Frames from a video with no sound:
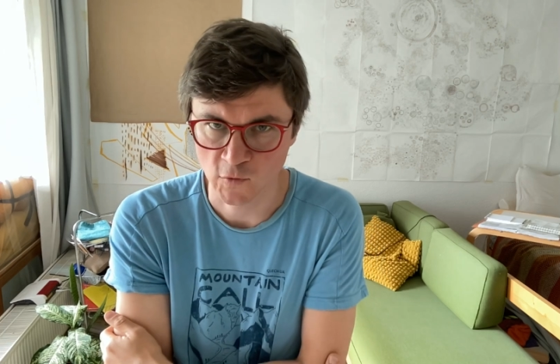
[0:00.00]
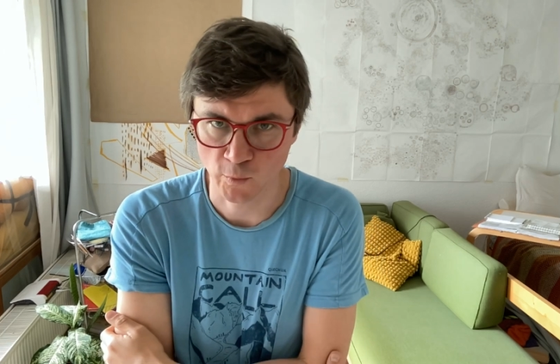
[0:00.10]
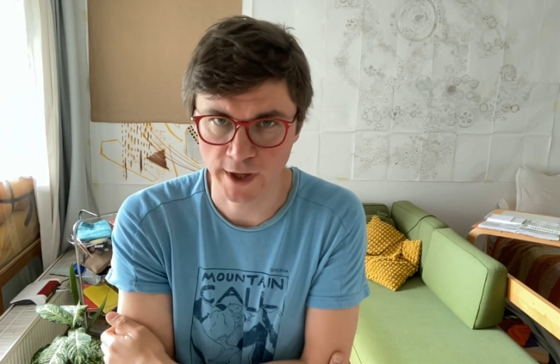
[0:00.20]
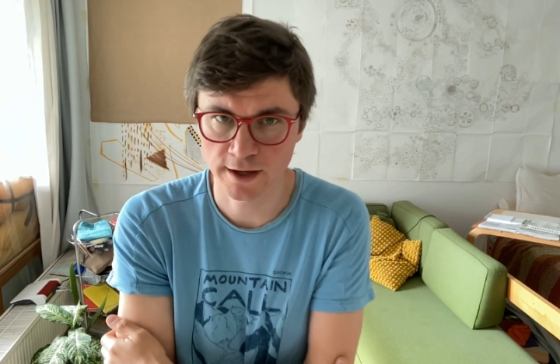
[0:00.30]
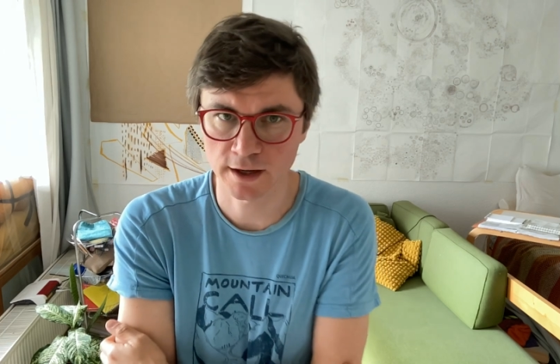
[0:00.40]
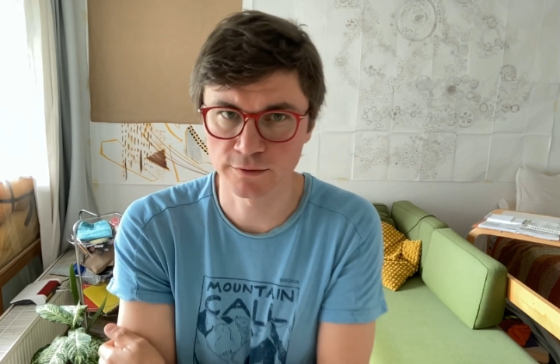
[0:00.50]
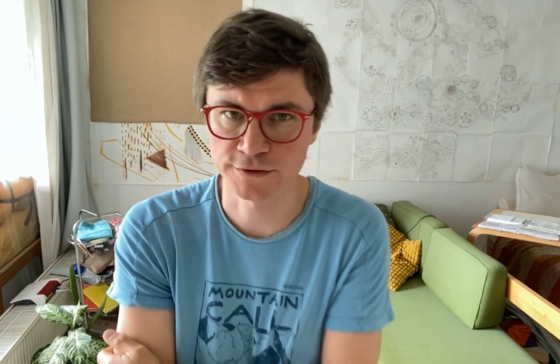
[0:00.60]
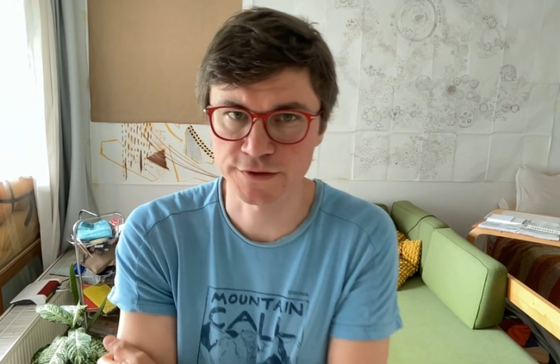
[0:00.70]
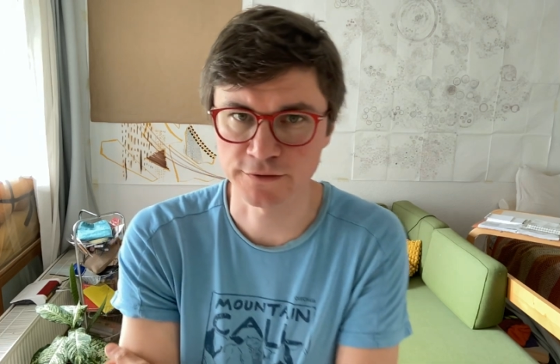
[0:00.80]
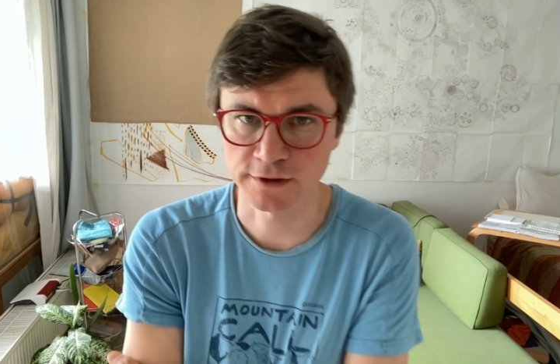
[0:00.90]
where our
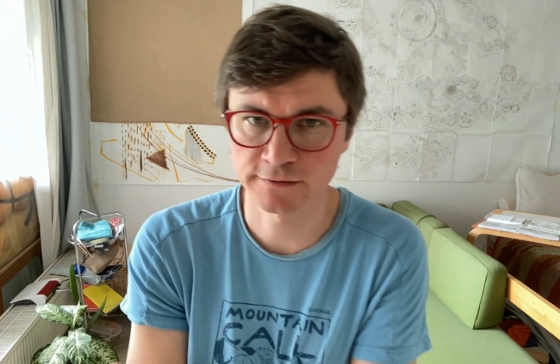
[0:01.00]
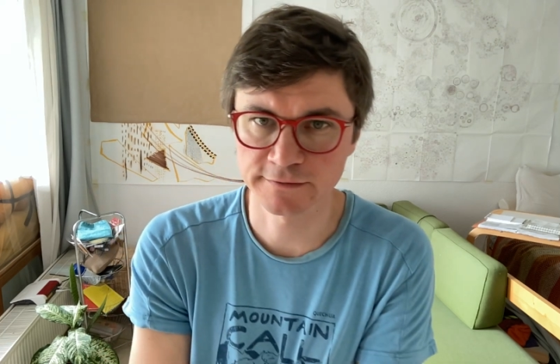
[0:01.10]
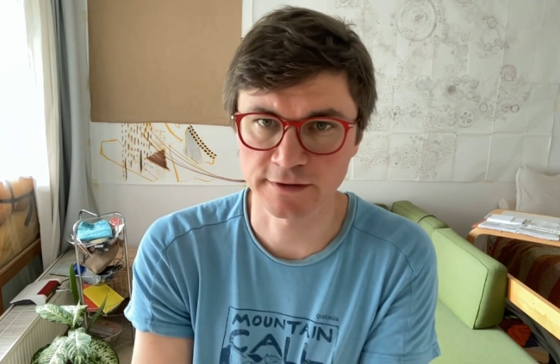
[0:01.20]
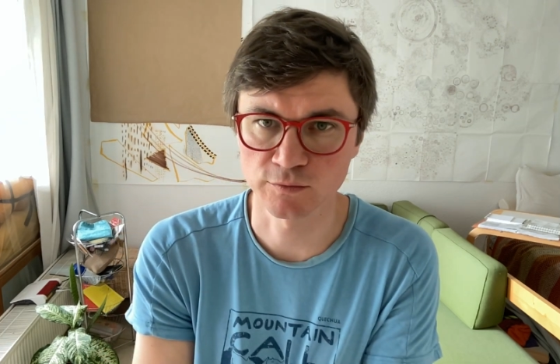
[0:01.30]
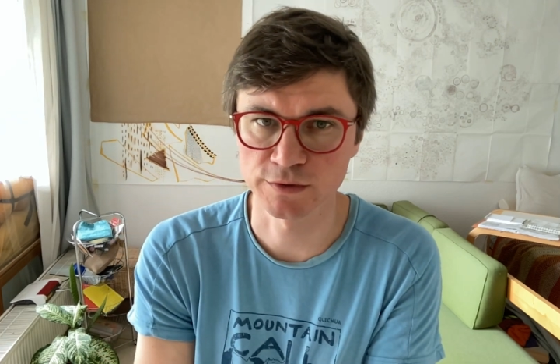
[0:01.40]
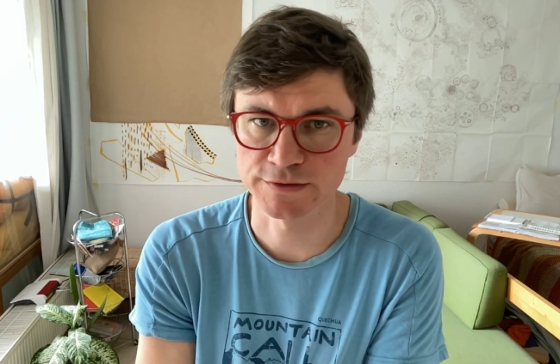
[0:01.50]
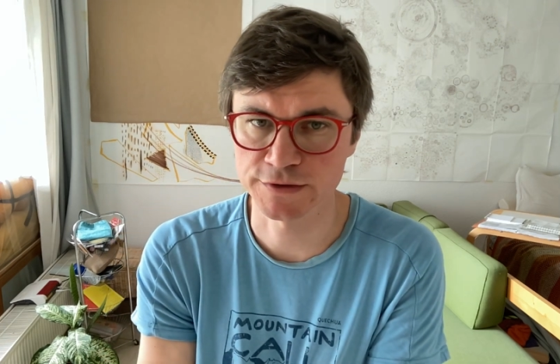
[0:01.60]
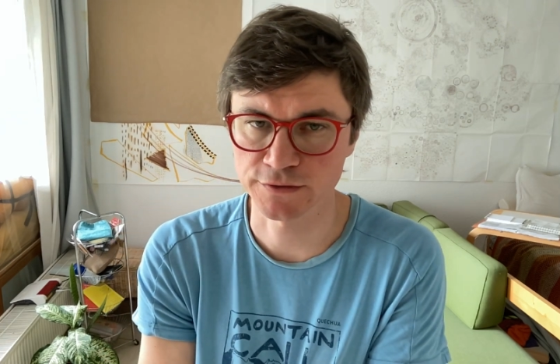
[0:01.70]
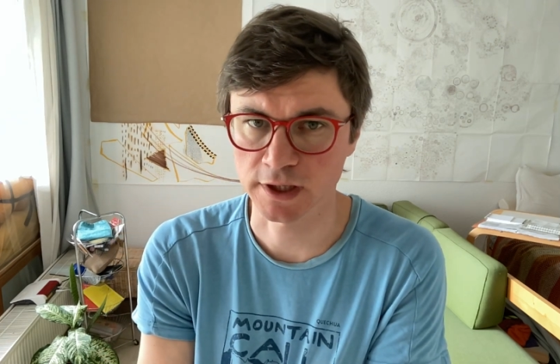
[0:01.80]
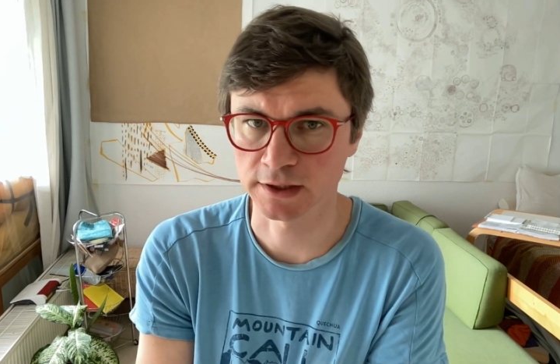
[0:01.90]
struggles are one
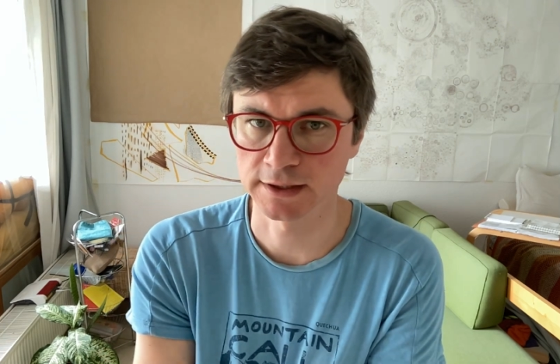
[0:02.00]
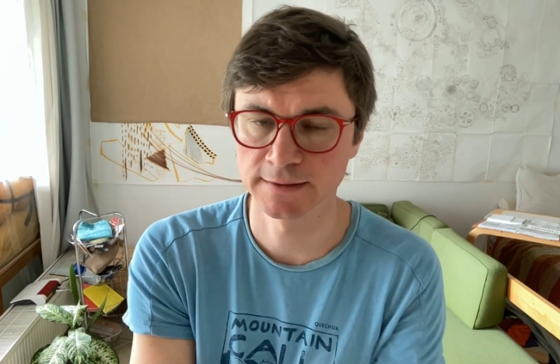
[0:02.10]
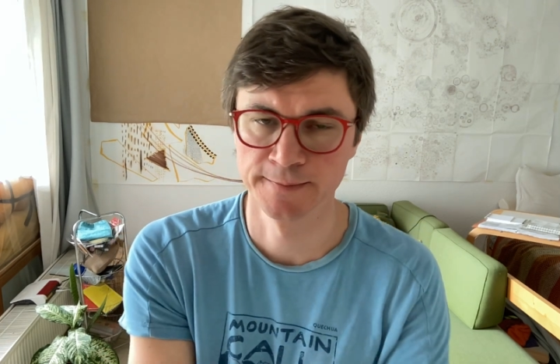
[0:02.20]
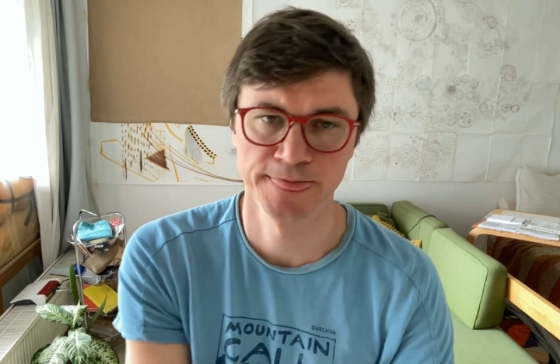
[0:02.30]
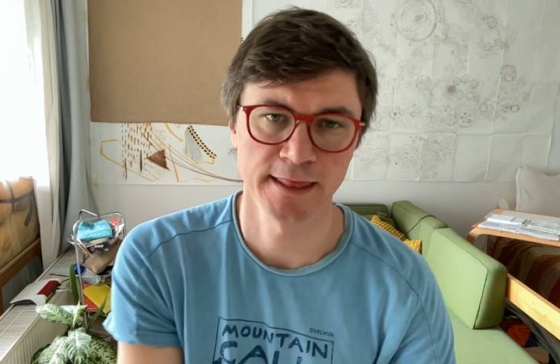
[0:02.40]
struggle,